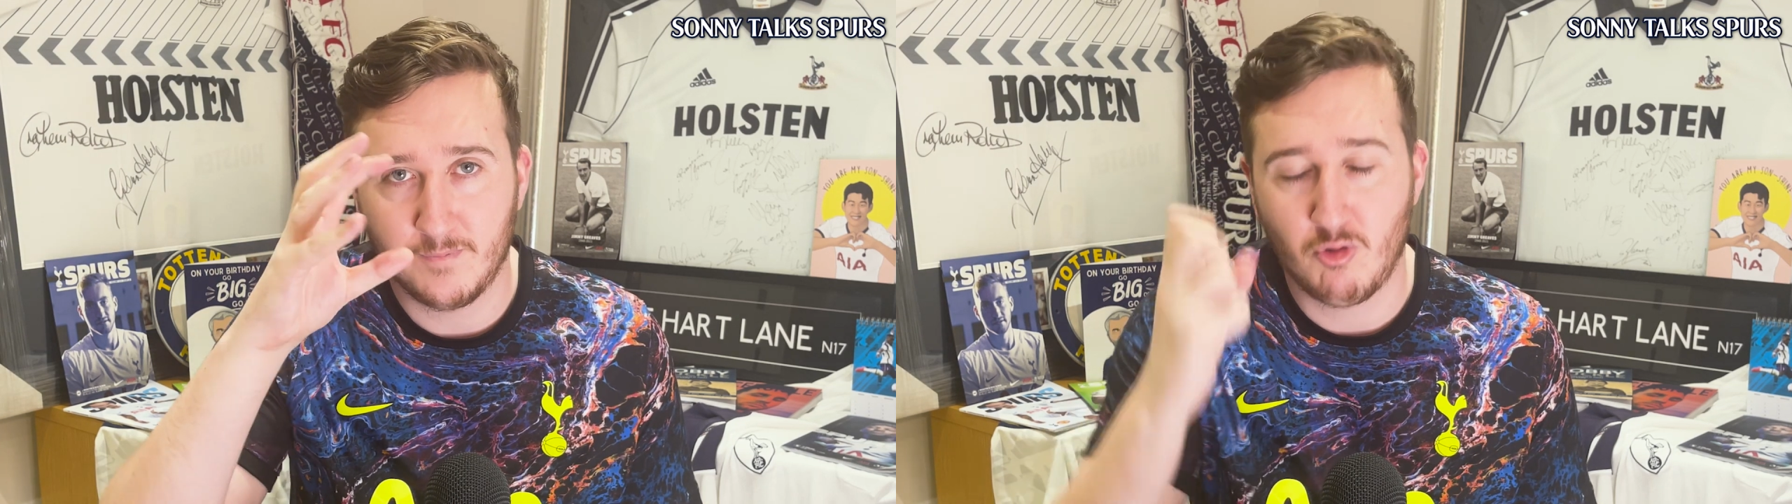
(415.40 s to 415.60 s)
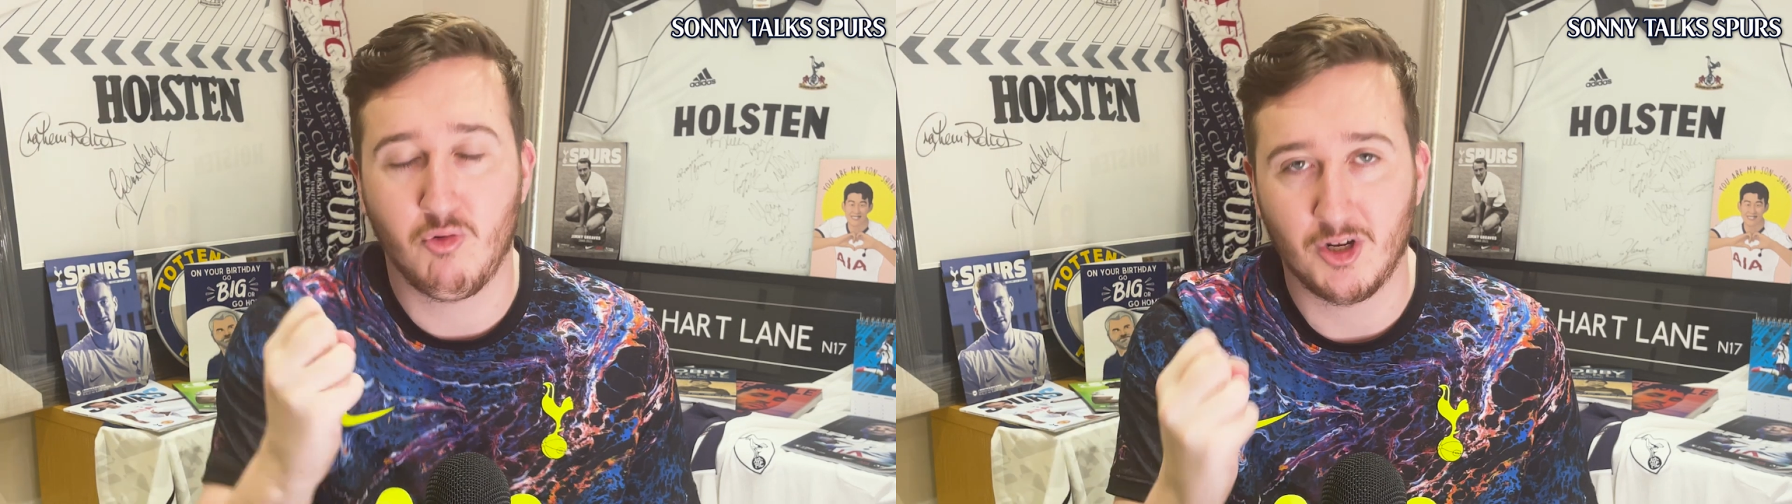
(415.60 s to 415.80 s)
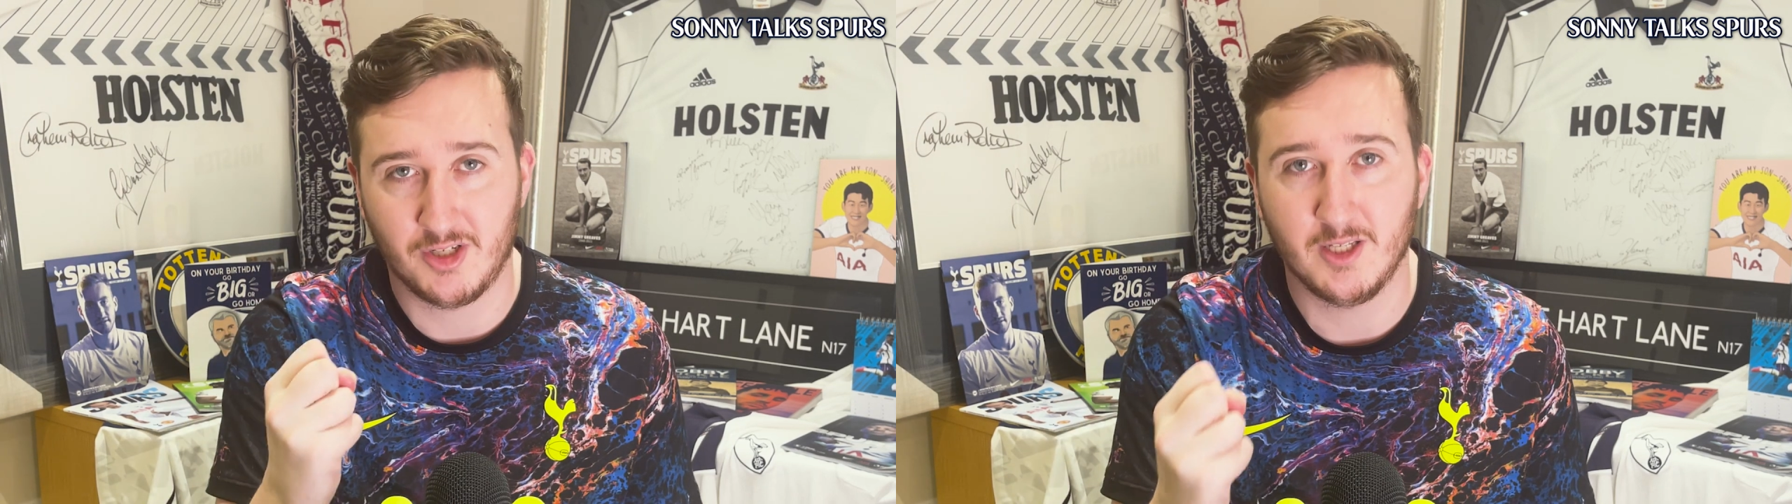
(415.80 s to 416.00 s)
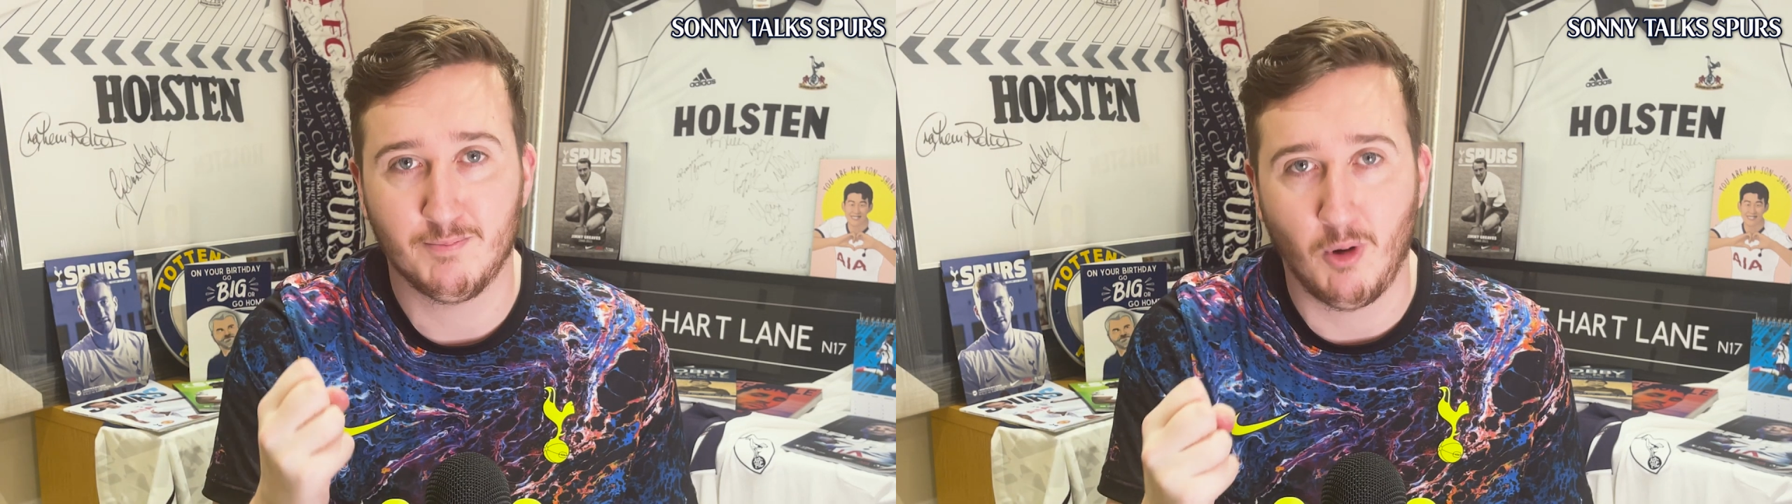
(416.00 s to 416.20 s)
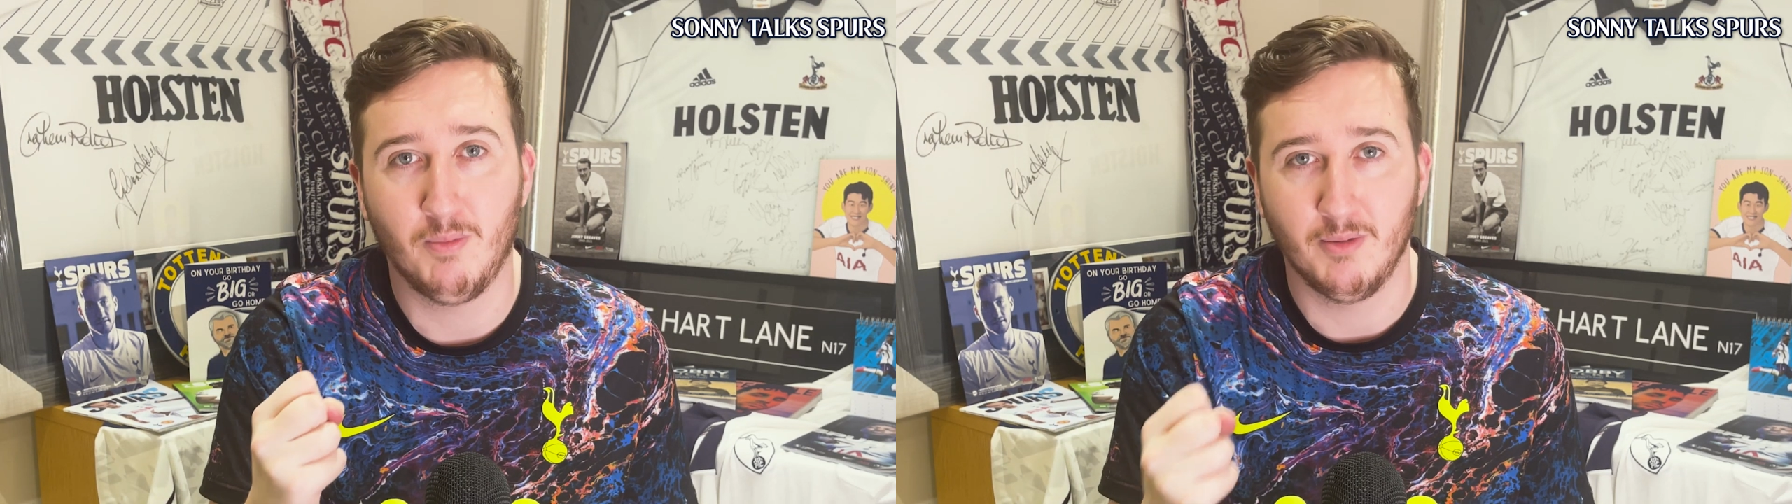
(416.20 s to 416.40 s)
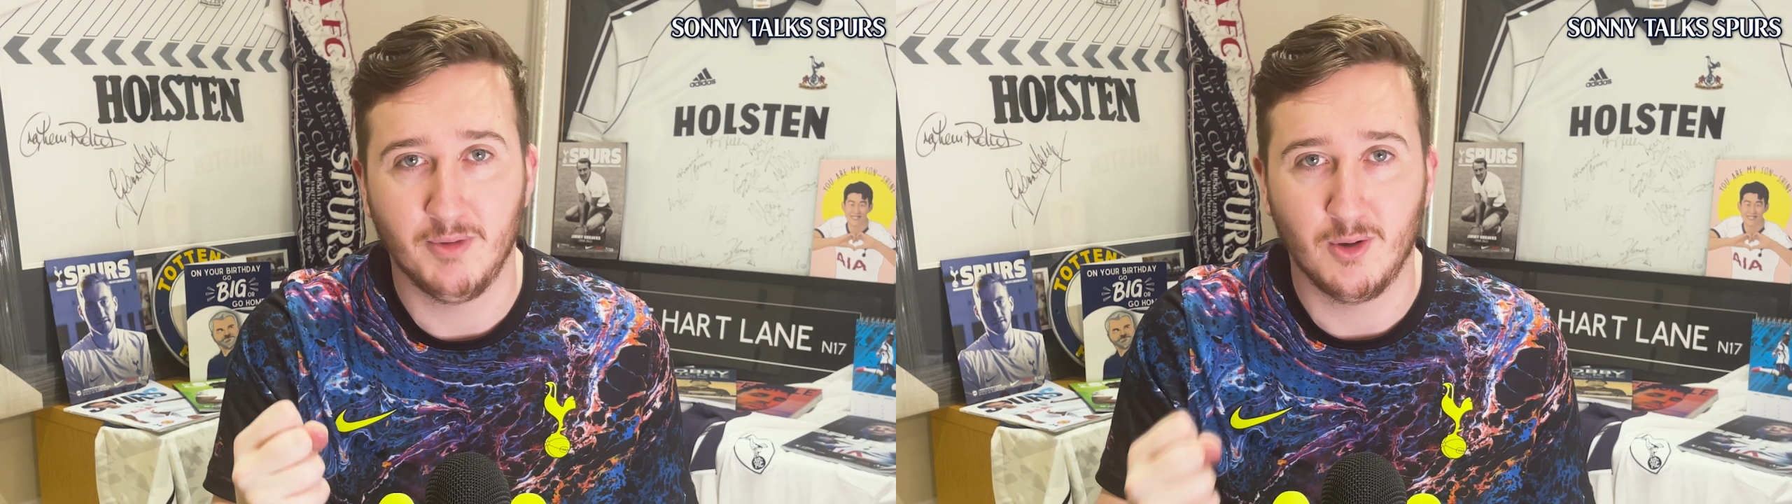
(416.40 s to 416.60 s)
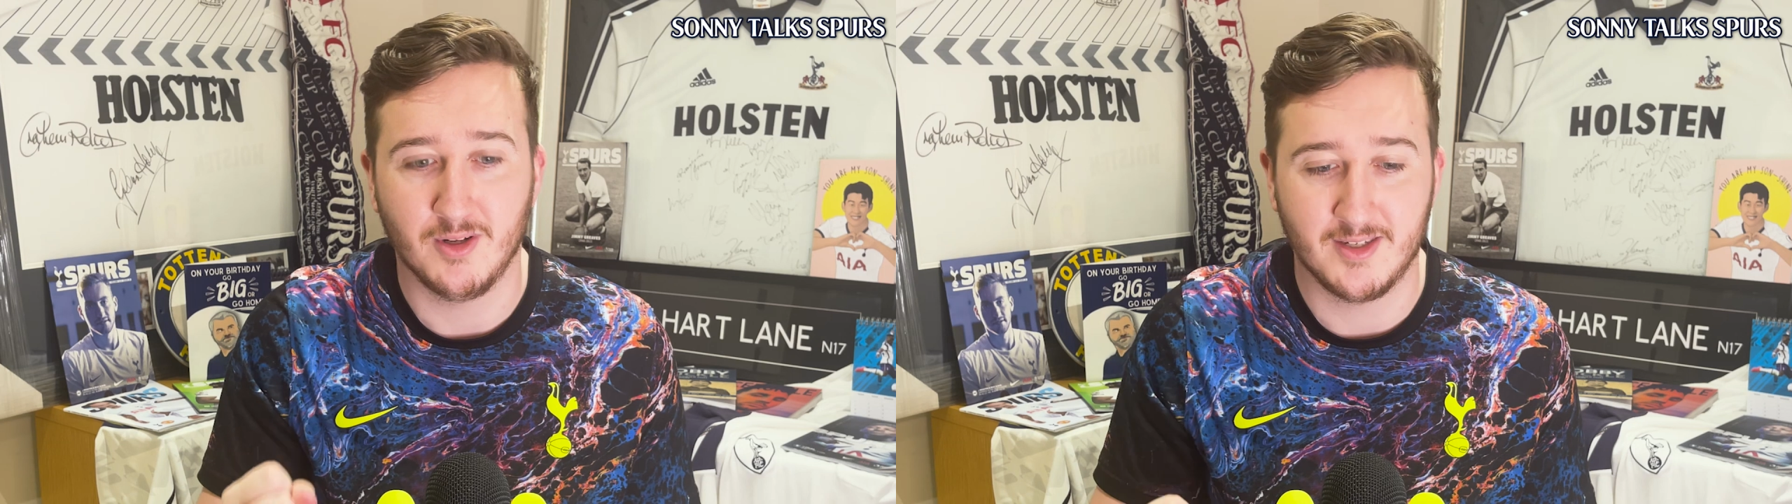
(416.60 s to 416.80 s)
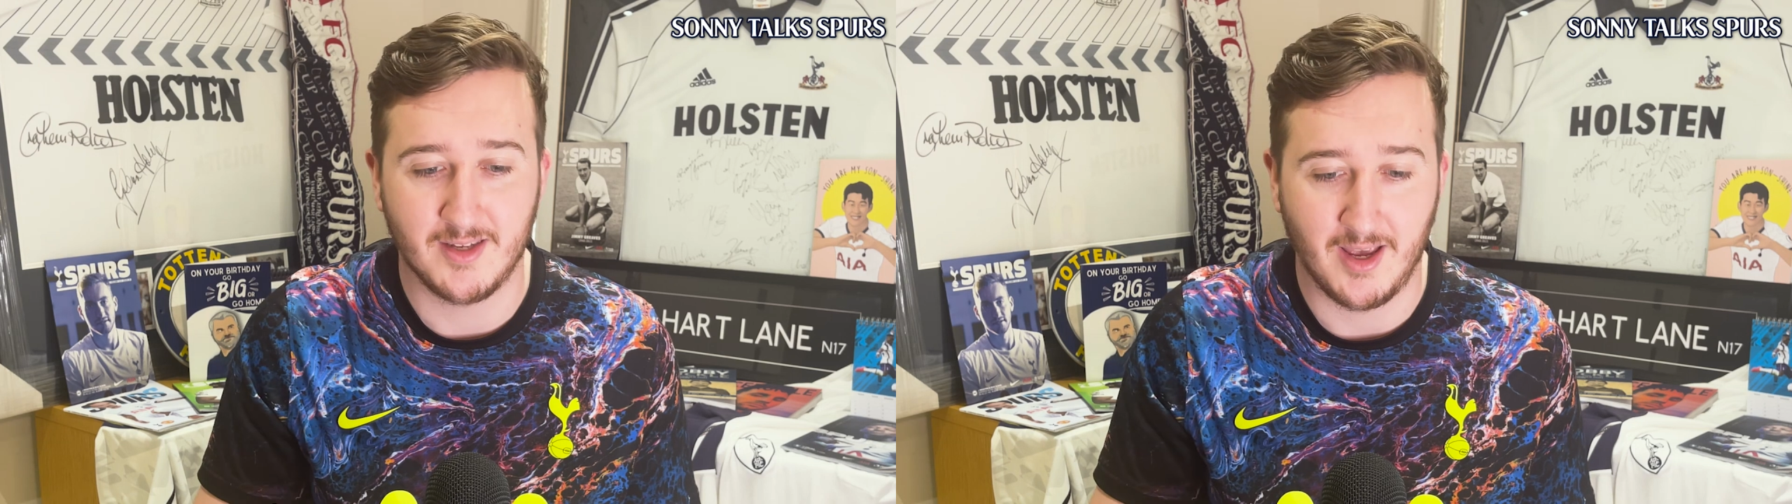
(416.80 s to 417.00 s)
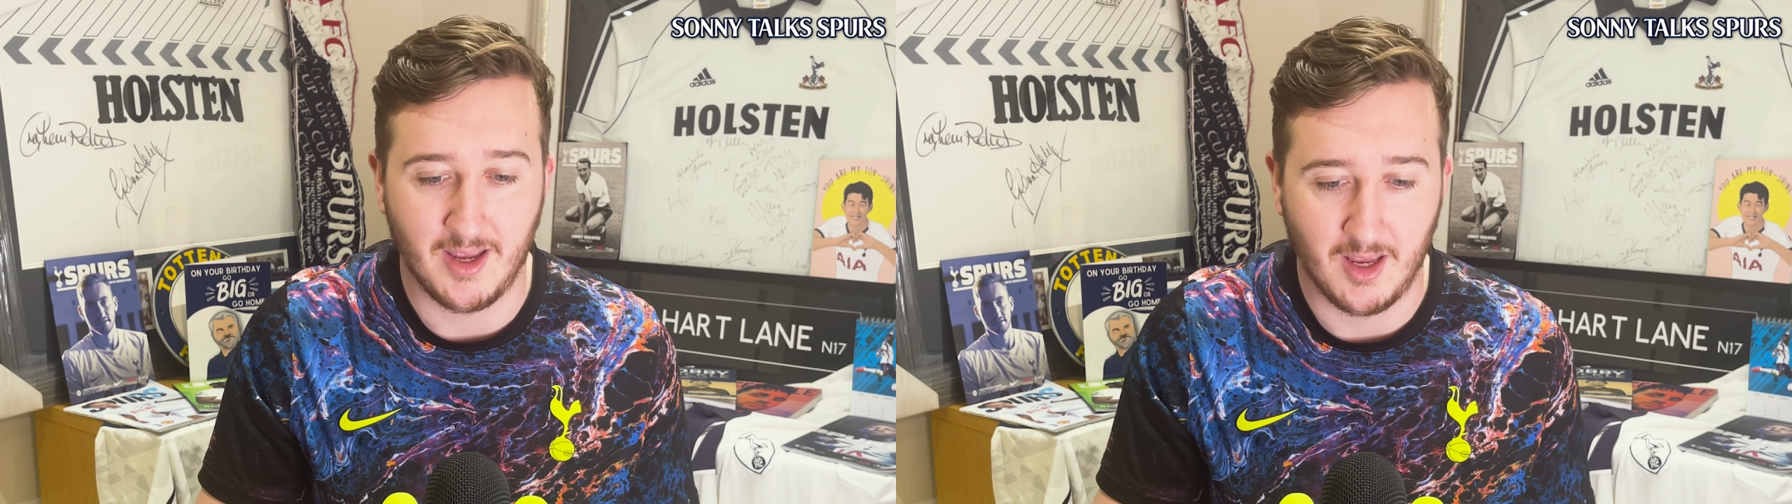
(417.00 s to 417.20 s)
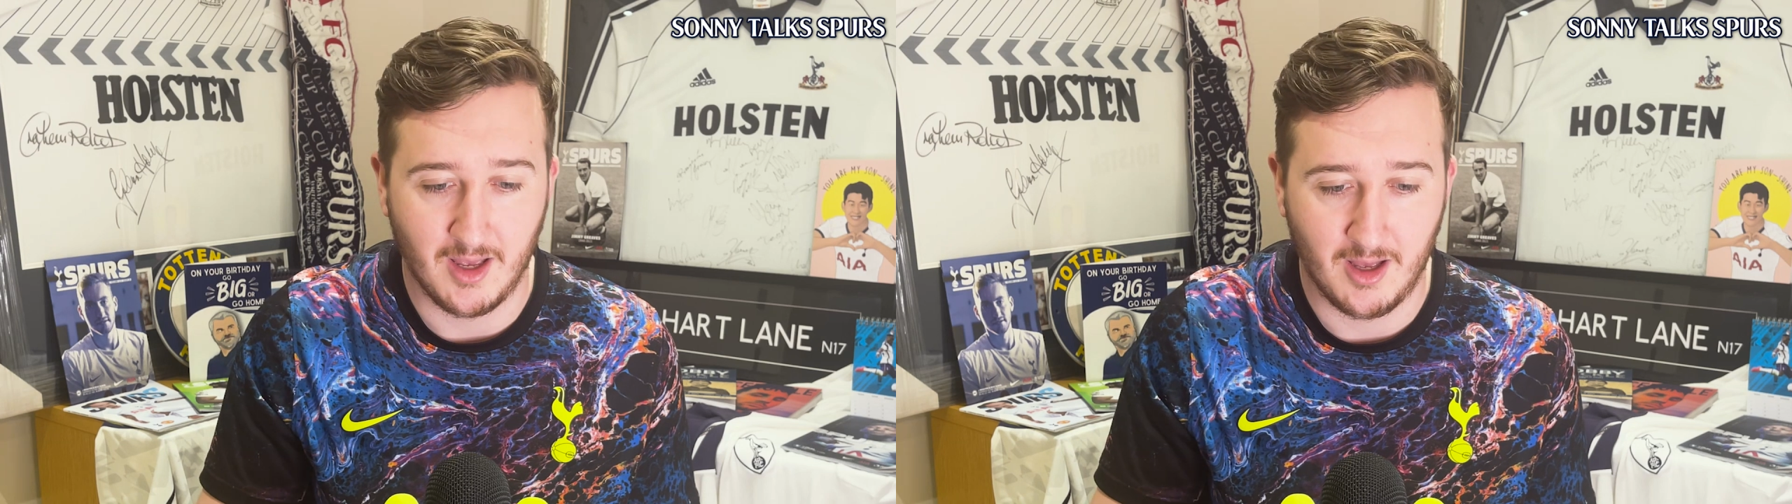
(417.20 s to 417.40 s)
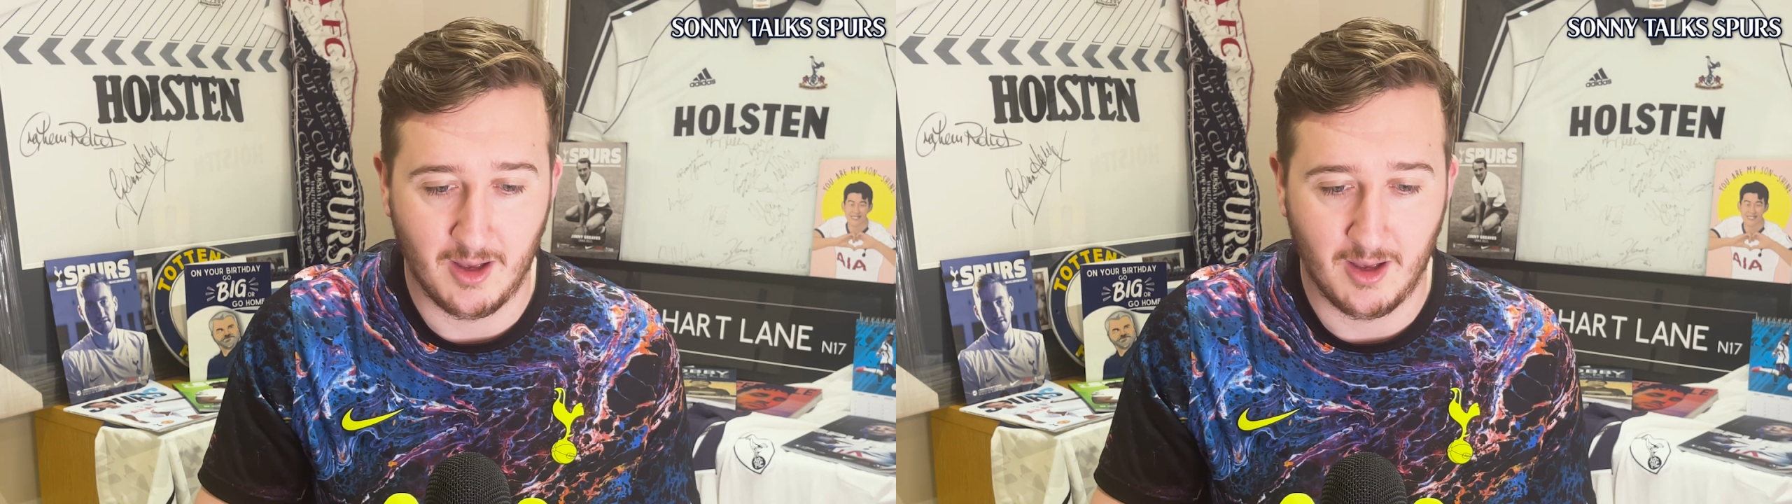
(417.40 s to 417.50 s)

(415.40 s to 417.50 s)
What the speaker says: crush this problem, you could say,